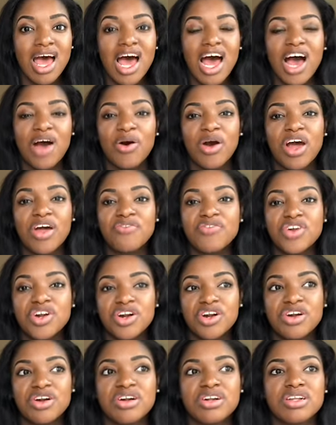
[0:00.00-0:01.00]

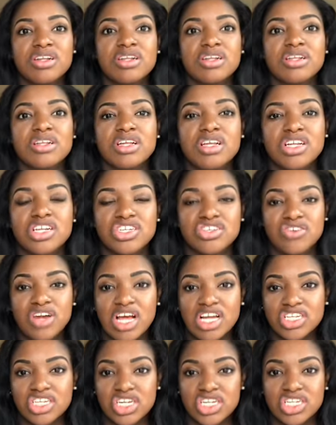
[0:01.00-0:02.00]
However, the
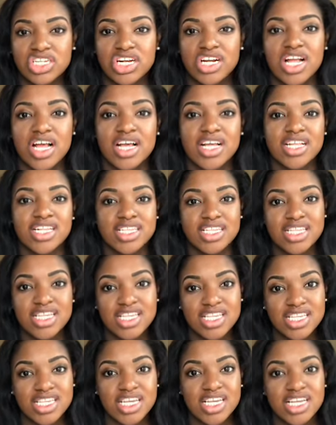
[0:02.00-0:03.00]
contractions are not
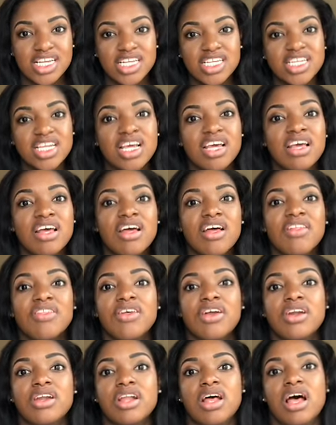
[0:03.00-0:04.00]
consistent.
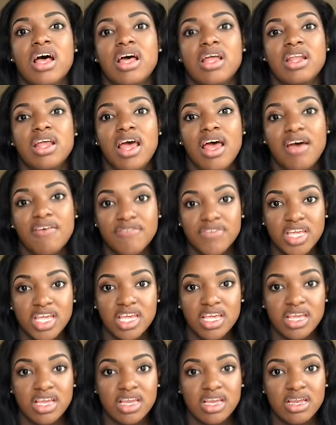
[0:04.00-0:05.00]
They're not
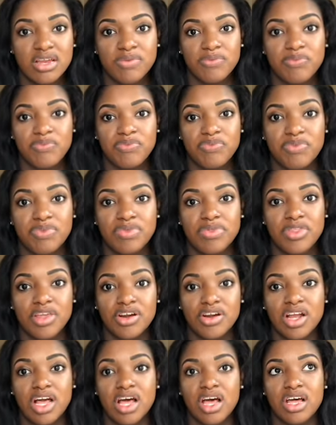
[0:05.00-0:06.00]
heavy.
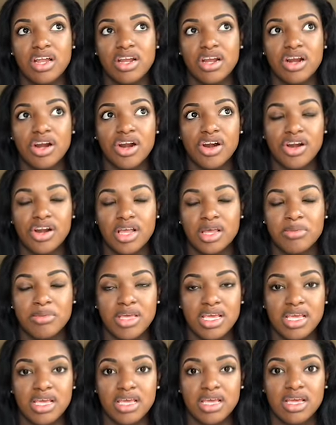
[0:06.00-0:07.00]
They're not hurting
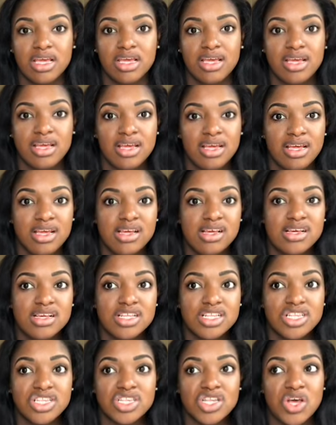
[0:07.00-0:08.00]
me.
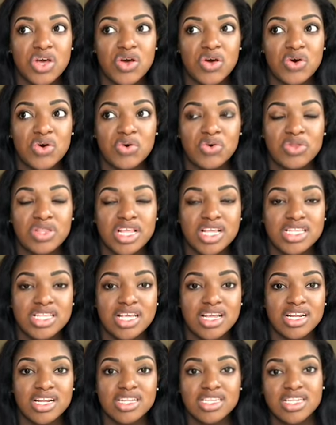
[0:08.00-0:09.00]
So they
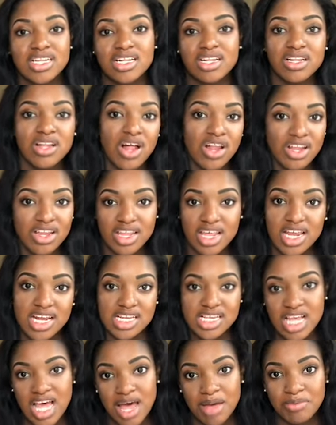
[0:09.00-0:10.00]
said until all that
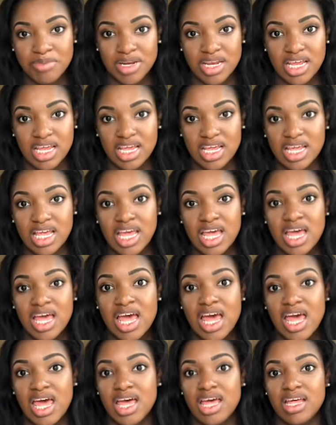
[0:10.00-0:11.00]
is happening
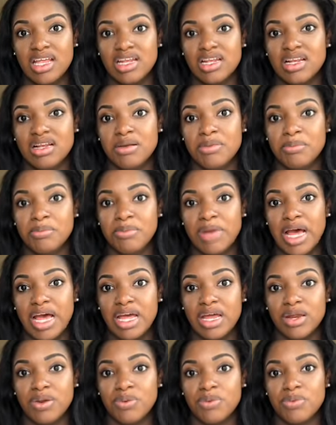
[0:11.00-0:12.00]
and
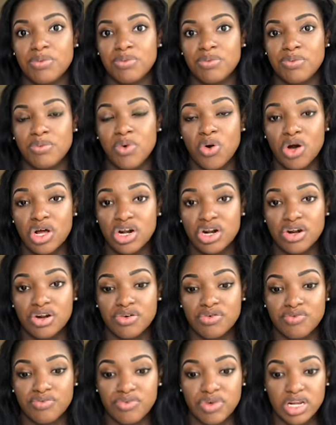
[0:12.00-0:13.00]
my
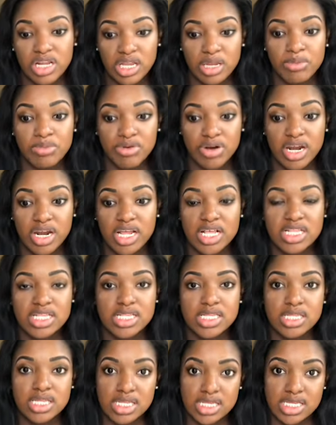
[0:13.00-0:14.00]
water really breaks
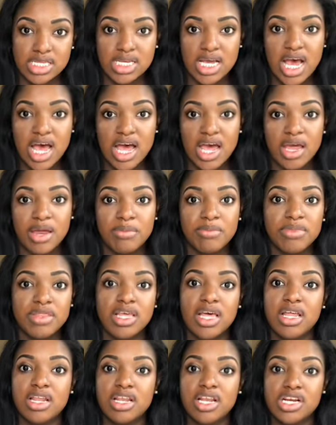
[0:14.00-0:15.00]
this time,
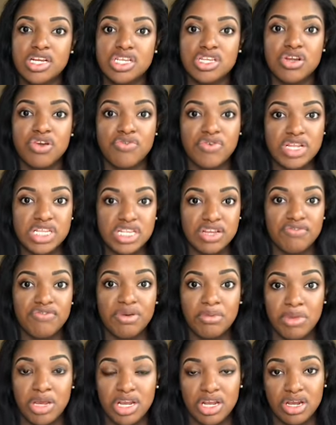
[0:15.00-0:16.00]
then there's no reason
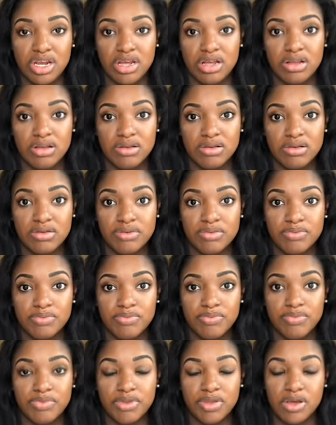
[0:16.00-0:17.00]
for me to
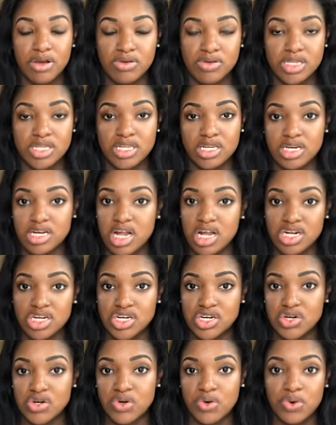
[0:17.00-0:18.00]
go to the
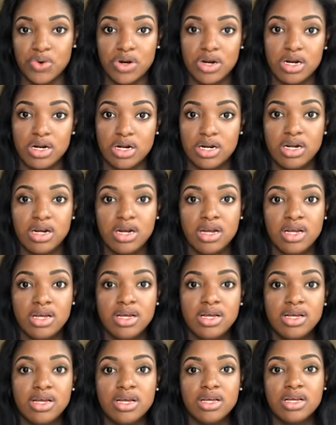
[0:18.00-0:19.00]
doctor or
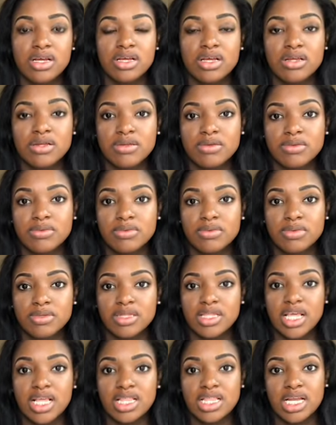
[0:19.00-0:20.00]

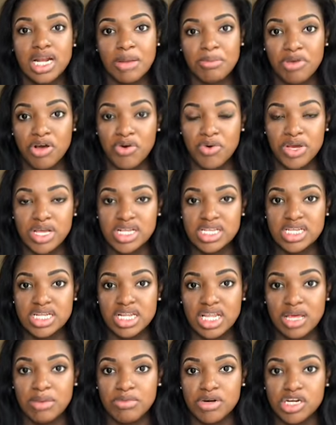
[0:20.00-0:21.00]
think that I'm going into
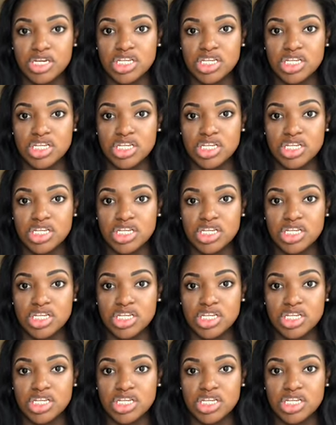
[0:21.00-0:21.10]
labor.